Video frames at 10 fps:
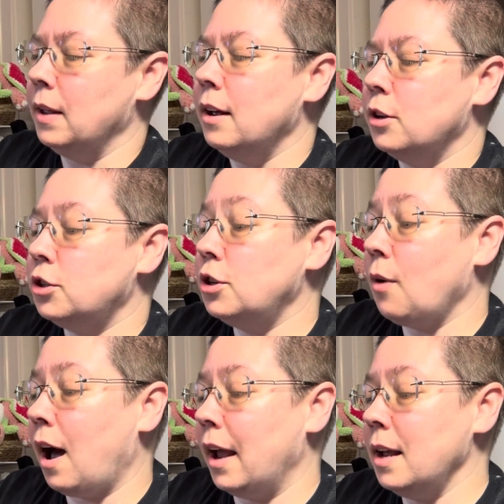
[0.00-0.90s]
So
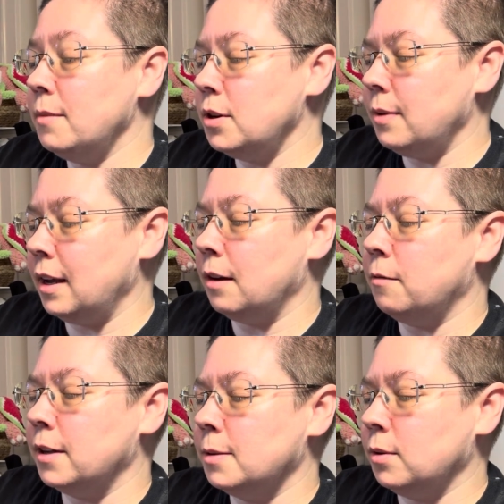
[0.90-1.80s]
I am doing
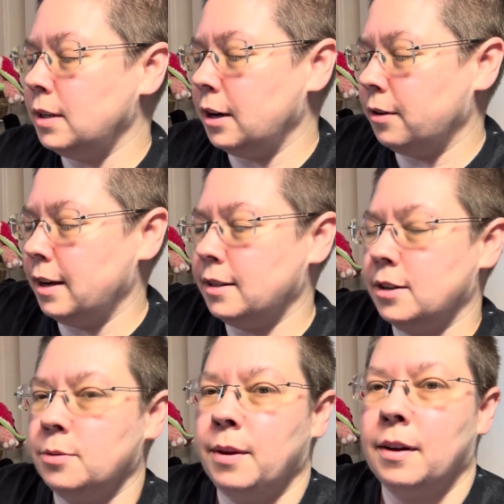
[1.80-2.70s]
invisible
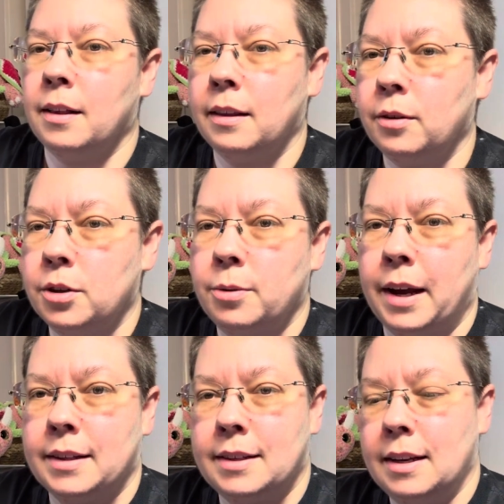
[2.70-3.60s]
decreases with a little
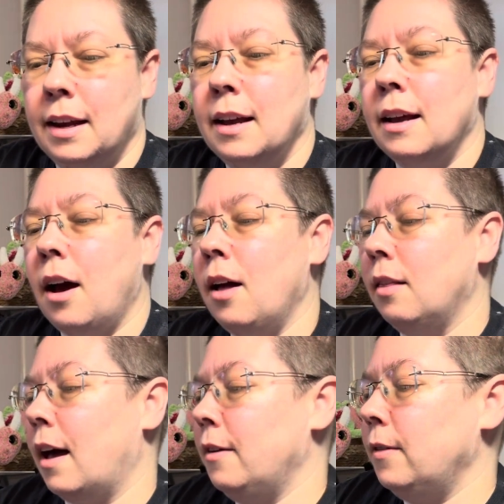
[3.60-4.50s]
twist.
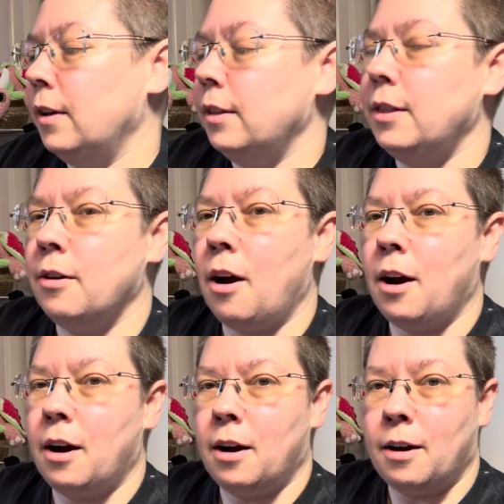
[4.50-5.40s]
There
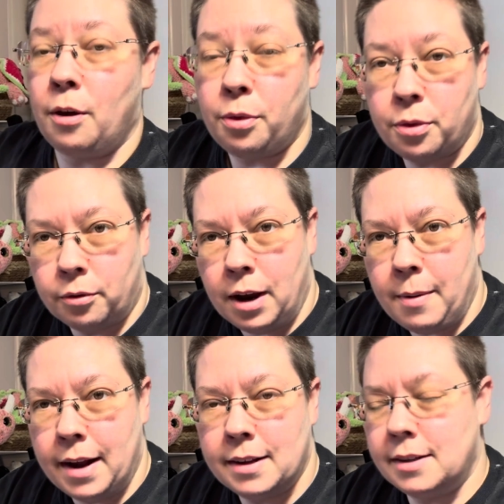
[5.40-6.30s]
are 3
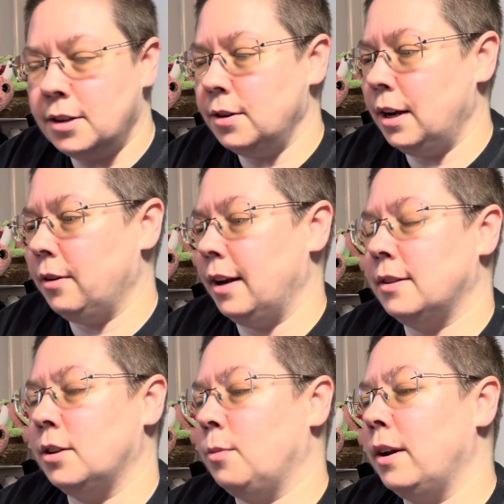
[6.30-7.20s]
ways to do
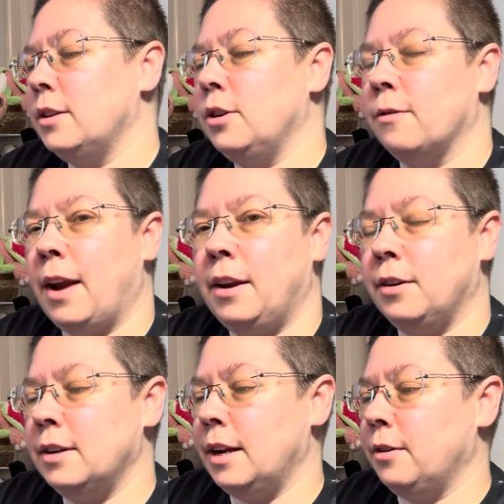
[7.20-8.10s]
decreases. One is your regular
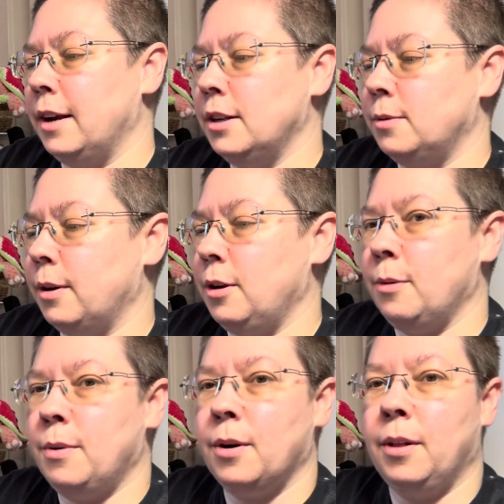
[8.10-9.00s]
decrease where you
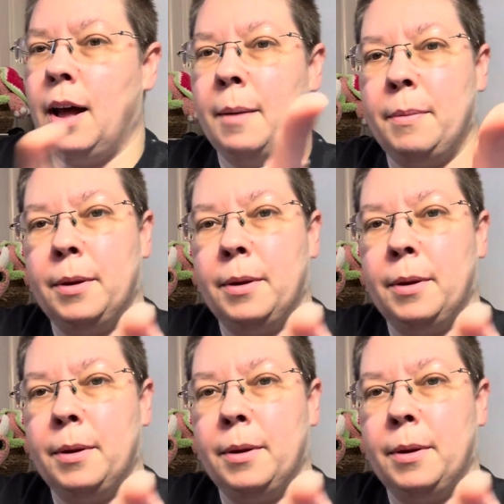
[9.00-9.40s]
pull up